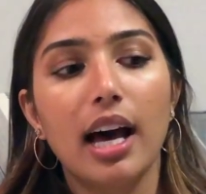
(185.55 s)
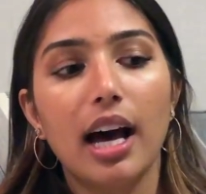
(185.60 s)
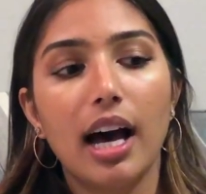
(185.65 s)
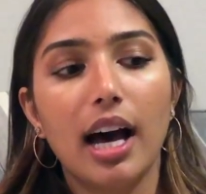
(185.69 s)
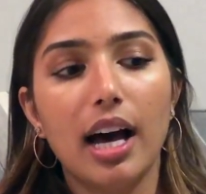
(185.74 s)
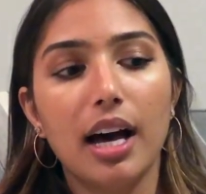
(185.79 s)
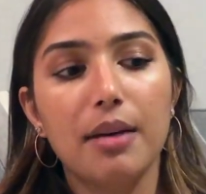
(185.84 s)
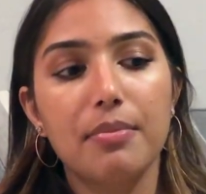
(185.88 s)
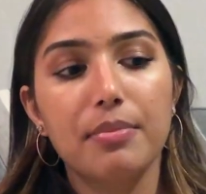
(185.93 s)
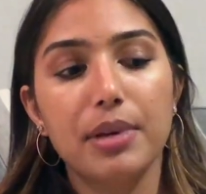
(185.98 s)

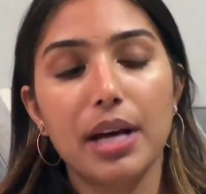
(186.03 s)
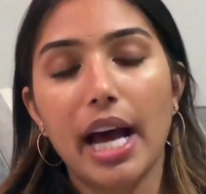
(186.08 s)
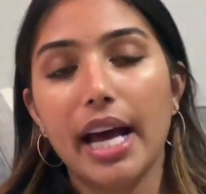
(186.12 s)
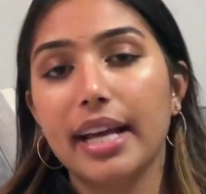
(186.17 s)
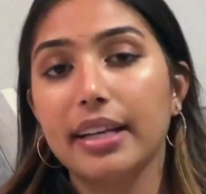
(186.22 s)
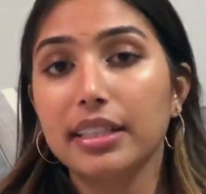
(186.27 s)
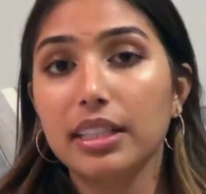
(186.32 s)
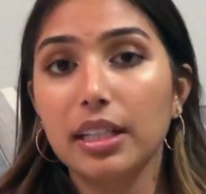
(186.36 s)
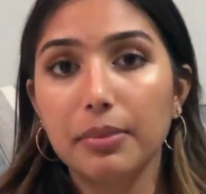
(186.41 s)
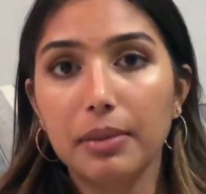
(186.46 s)
But
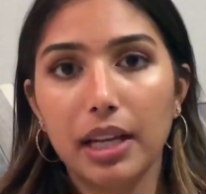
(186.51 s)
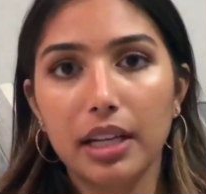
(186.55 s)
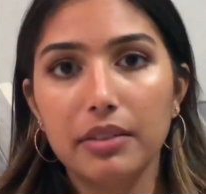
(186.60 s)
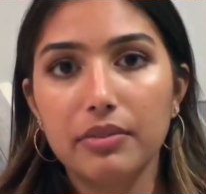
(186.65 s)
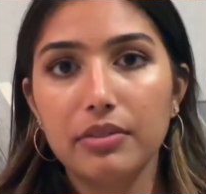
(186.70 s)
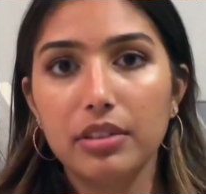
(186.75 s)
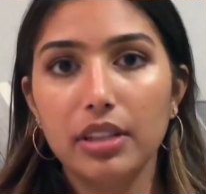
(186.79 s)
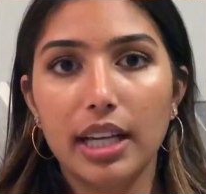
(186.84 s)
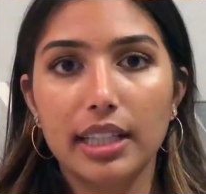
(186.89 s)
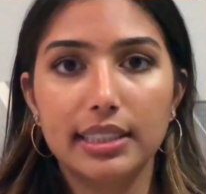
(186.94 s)
I ended up
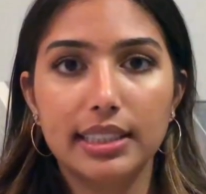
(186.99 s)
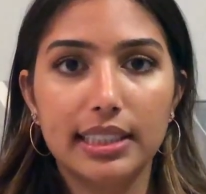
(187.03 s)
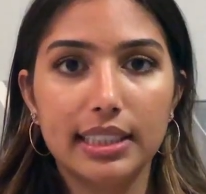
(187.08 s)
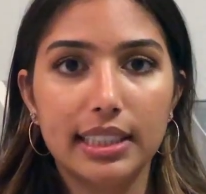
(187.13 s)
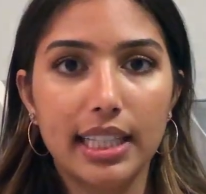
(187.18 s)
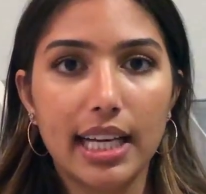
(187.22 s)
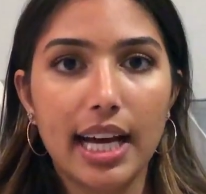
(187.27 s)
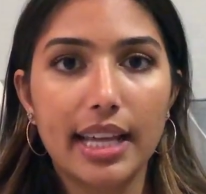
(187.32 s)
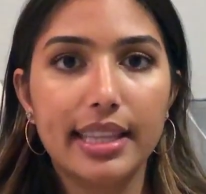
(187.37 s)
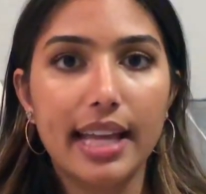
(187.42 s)
getting
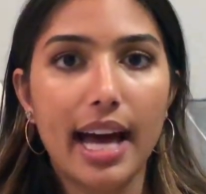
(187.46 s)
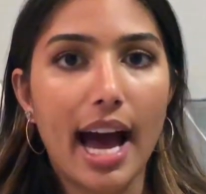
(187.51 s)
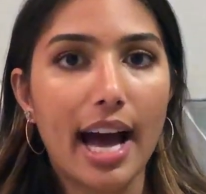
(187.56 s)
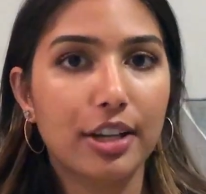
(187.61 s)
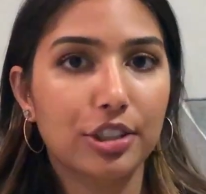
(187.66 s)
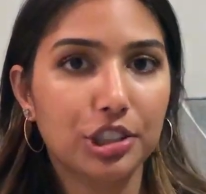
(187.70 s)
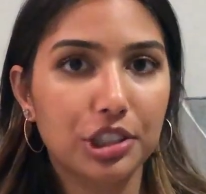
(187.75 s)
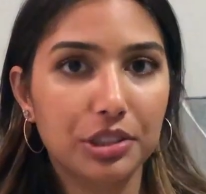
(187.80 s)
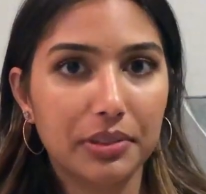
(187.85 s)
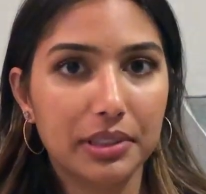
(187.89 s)
Valencia. That
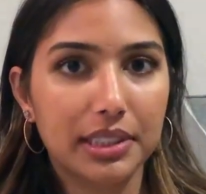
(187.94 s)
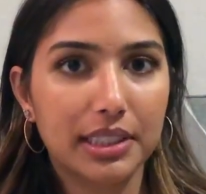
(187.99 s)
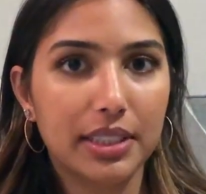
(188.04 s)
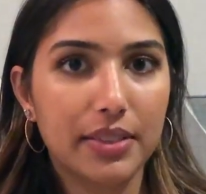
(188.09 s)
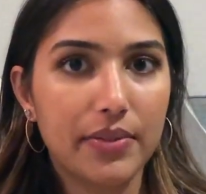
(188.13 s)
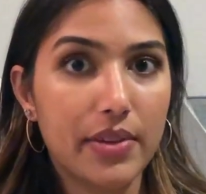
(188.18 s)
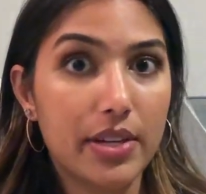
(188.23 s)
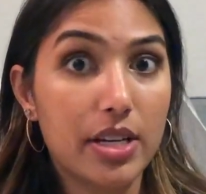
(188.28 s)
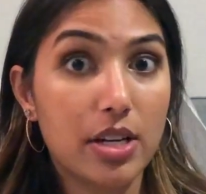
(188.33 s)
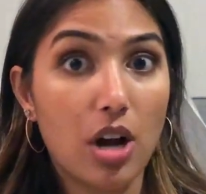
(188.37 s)
actually
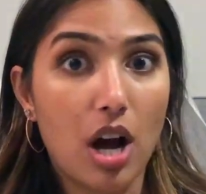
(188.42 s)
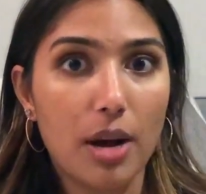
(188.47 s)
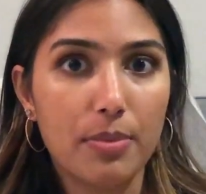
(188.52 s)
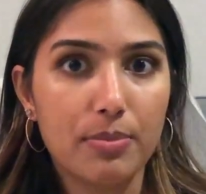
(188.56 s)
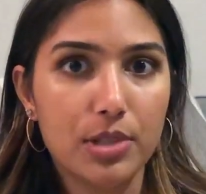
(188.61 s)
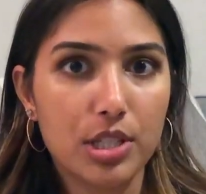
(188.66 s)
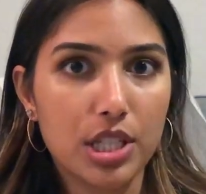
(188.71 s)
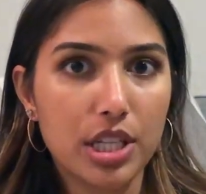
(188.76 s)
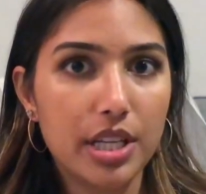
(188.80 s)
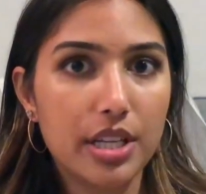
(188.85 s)
wasn't even an
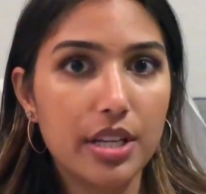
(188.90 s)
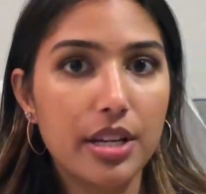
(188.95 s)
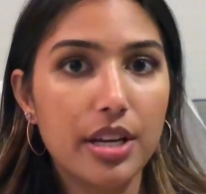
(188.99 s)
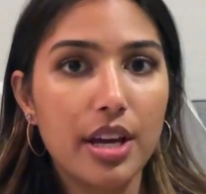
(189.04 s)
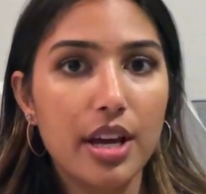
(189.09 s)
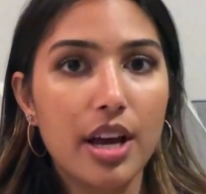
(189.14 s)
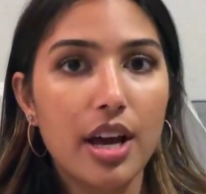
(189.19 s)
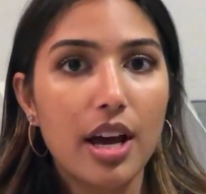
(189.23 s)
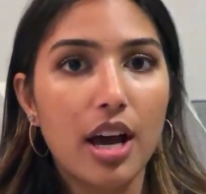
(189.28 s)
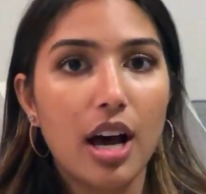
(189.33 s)
option
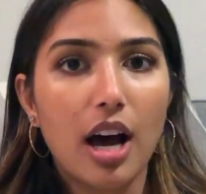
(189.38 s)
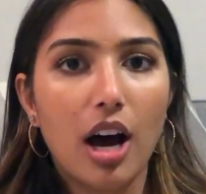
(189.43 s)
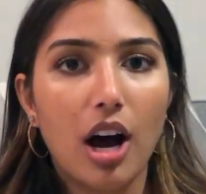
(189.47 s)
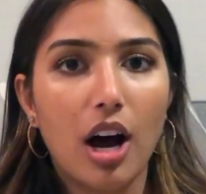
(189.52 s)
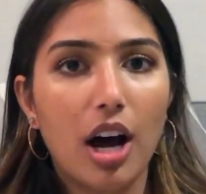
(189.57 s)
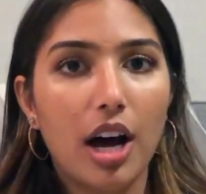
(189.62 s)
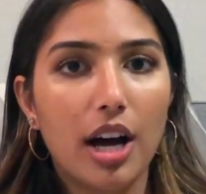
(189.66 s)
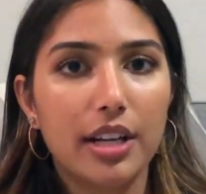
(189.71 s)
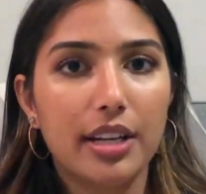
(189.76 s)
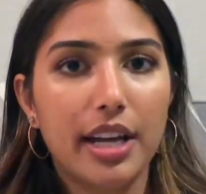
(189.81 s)

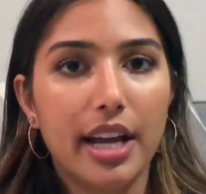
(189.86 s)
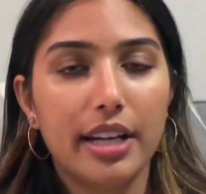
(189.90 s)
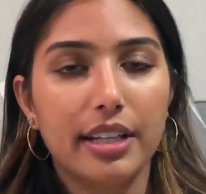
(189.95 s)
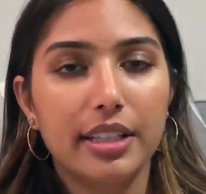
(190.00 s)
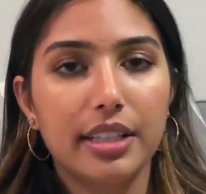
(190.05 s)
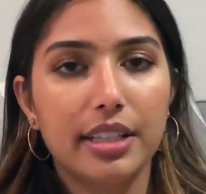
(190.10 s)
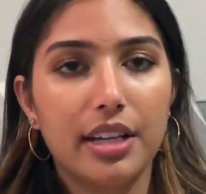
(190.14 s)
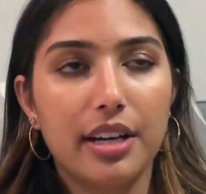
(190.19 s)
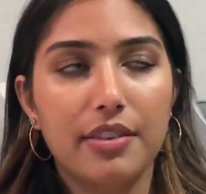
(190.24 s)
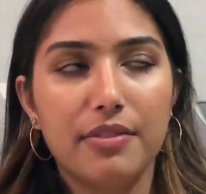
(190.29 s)
on
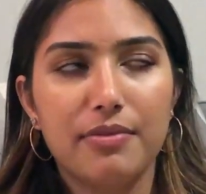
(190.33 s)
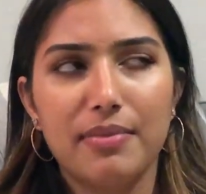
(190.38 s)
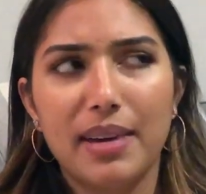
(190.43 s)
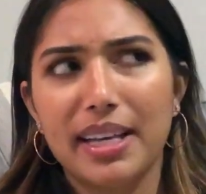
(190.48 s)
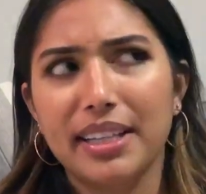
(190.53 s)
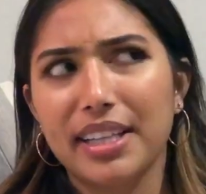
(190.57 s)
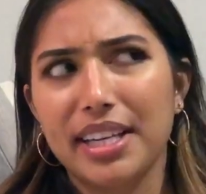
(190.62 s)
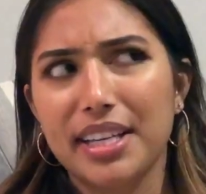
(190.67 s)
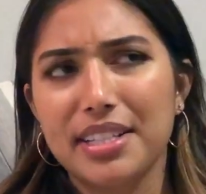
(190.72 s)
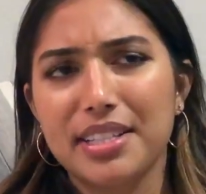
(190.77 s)
any of
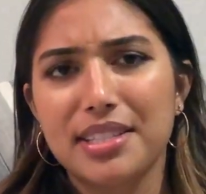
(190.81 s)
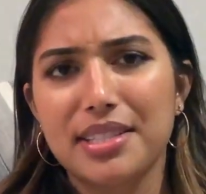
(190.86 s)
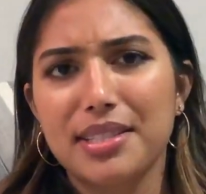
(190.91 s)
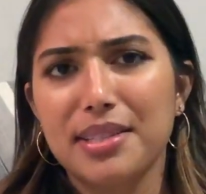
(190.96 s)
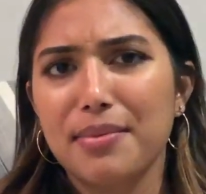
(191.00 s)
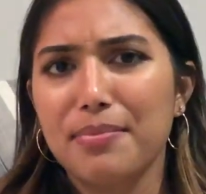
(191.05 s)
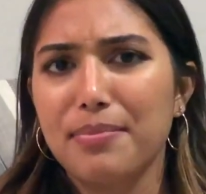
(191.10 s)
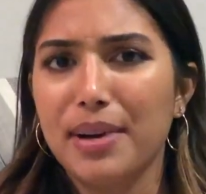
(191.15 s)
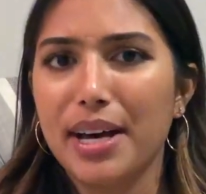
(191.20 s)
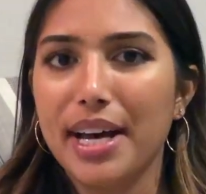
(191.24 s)
my lists,
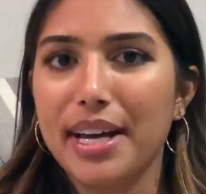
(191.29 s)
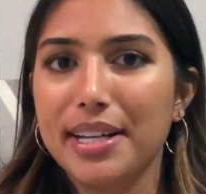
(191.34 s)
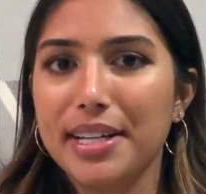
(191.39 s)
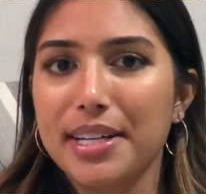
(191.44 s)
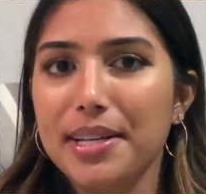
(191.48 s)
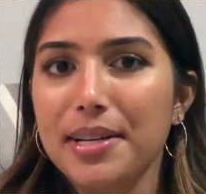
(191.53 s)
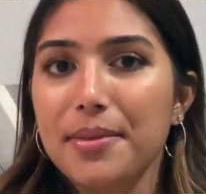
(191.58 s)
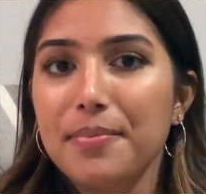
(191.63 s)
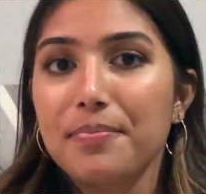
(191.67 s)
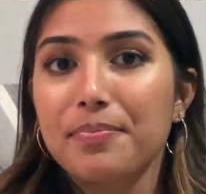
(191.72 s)

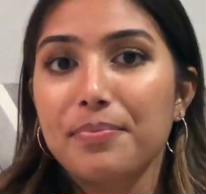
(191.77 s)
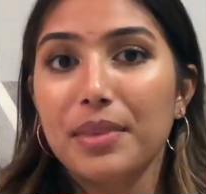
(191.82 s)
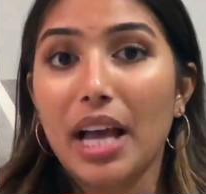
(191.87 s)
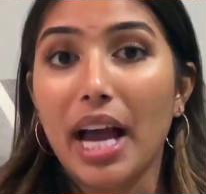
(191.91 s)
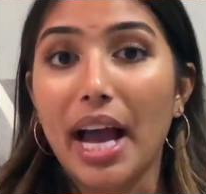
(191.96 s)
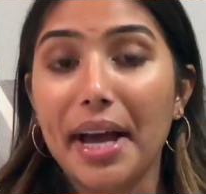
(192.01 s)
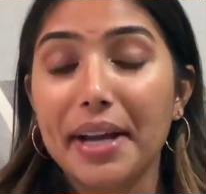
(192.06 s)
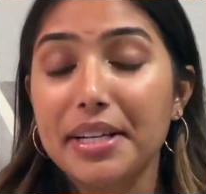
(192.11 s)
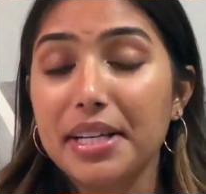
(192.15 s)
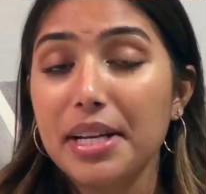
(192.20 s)
but
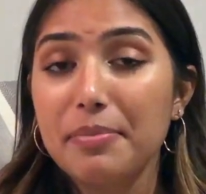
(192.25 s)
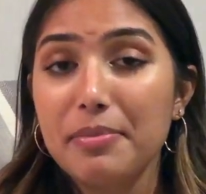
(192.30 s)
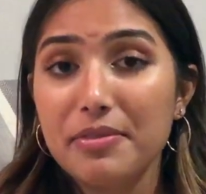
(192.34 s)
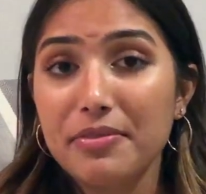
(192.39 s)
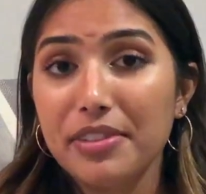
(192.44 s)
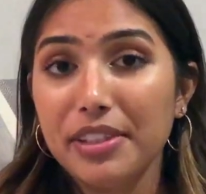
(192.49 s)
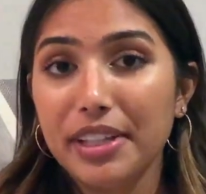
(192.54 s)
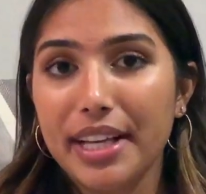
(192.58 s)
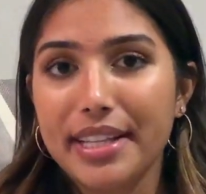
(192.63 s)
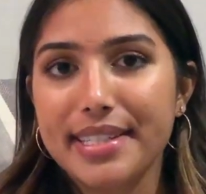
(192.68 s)
I ended up
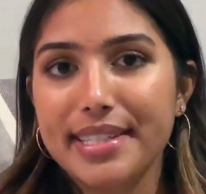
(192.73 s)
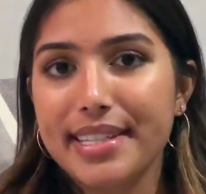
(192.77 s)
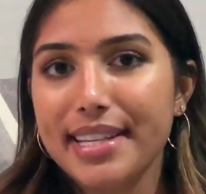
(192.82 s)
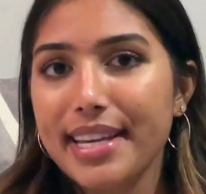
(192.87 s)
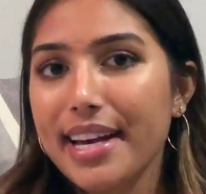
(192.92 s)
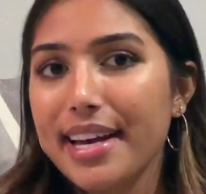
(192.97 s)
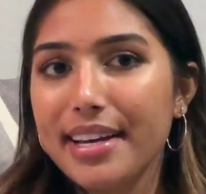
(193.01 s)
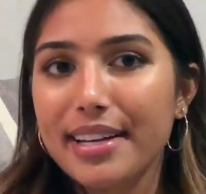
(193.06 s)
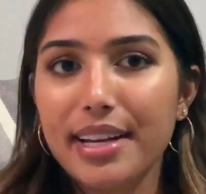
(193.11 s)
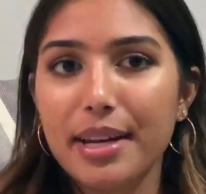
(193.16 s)
in
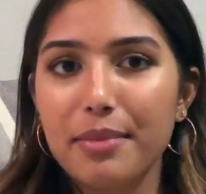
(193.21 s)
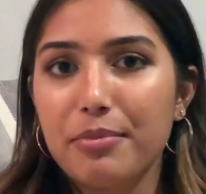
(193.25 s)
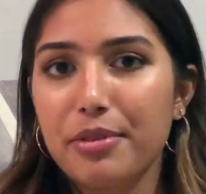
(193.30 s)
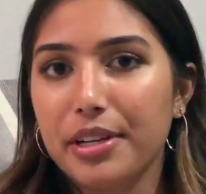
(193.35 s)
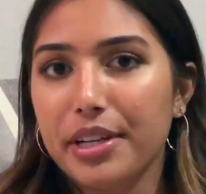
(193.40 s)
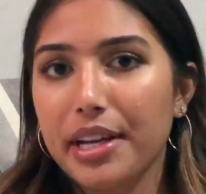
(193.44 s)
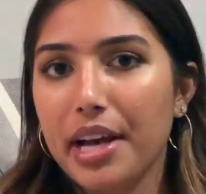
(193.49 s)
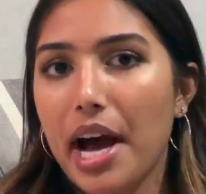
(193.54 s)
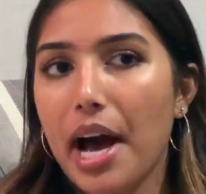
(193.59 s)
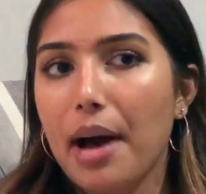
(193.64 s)
Valencia, and I'm
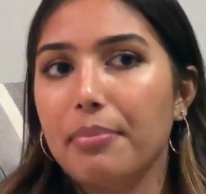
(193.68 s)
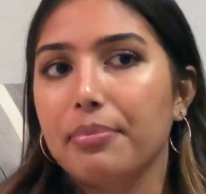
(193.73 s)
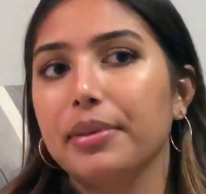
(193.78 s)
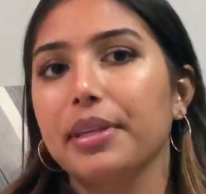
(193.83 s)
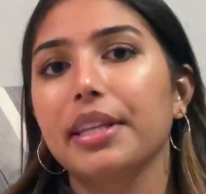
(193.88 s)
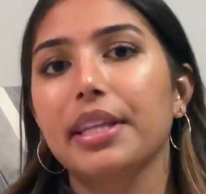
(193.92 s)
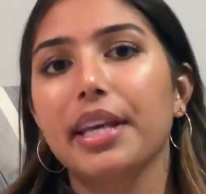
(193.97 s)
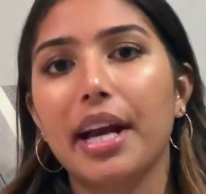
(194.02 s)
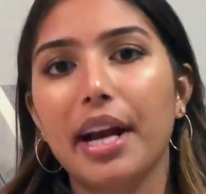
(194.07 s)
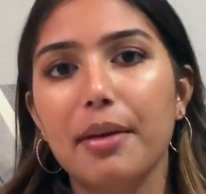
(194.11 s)
pretty
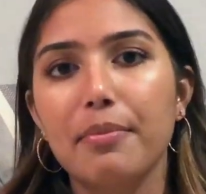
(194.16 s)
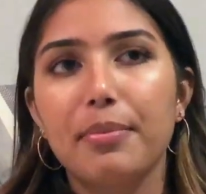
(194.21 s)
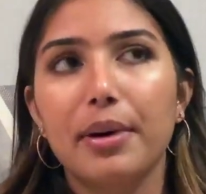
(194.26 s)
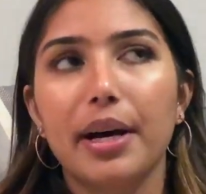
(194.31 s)
happy there.